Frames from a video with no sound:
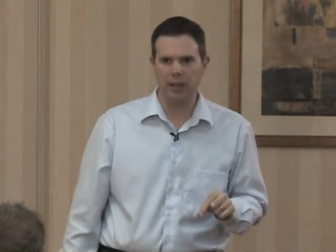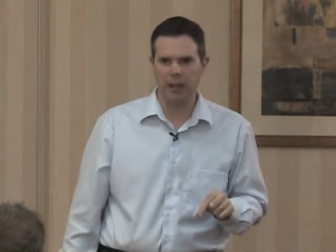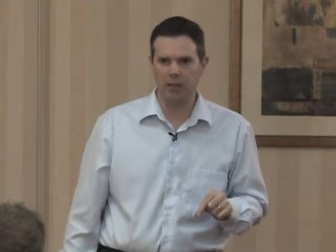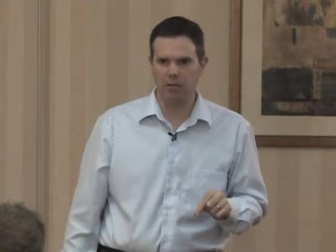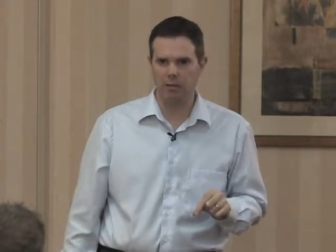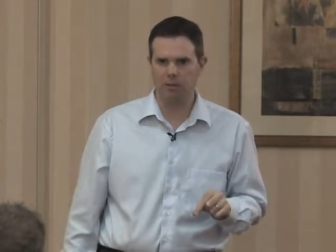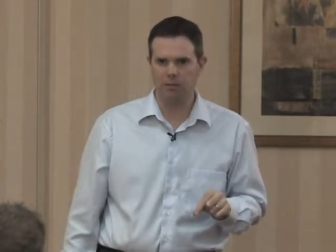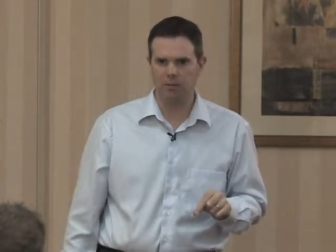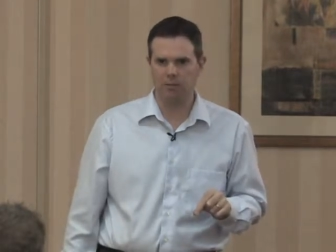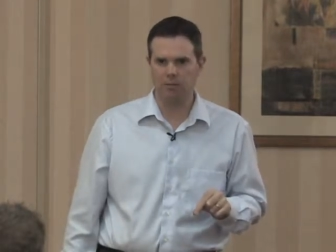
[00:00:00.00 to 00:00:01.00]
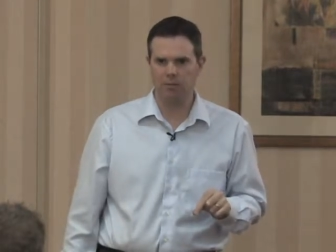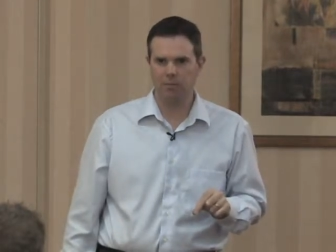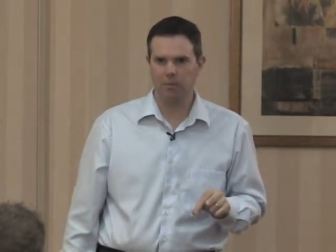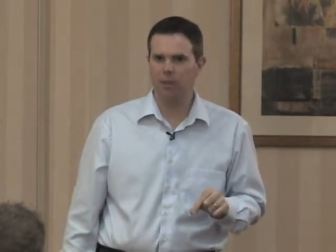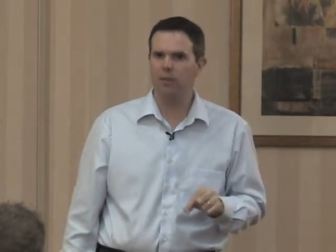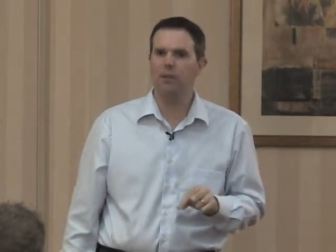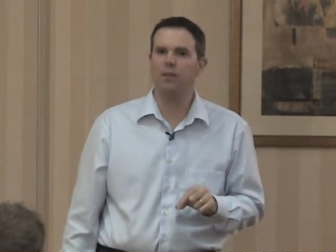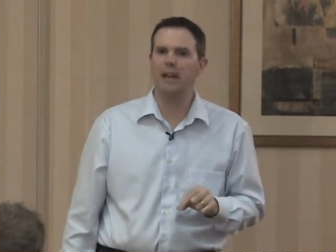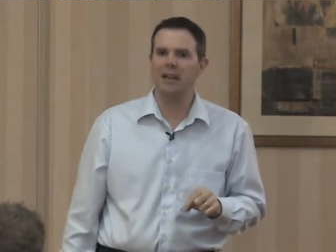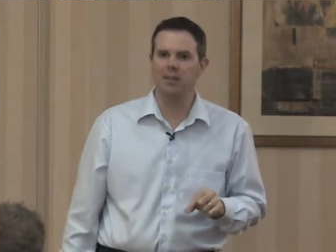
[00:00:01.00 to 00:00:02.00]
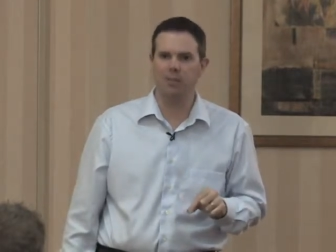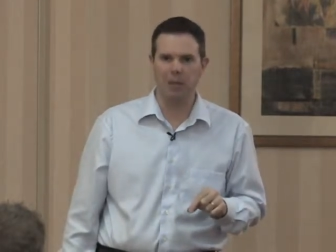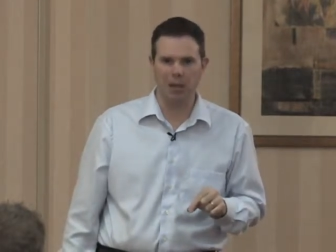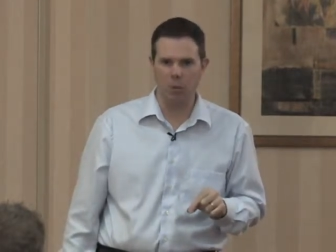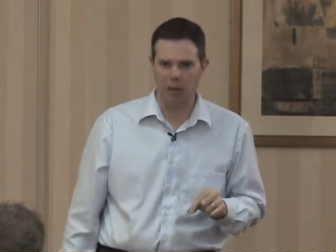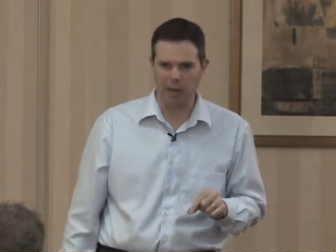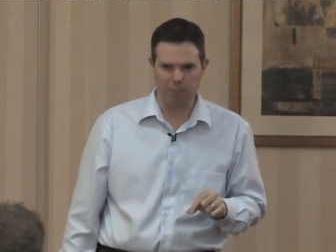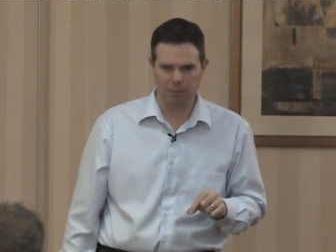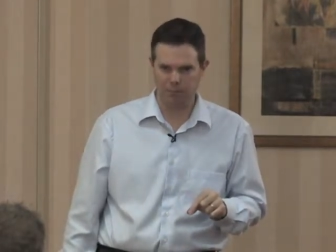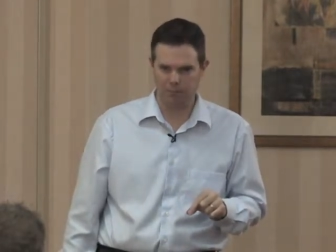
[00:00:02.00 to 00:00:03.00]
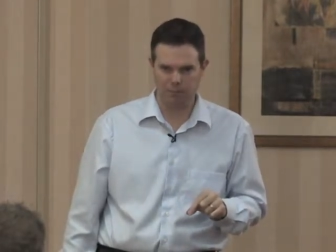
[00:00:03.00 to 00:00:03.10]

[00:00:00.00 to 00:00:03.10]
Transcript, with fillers: the answer, even if it has to make one up.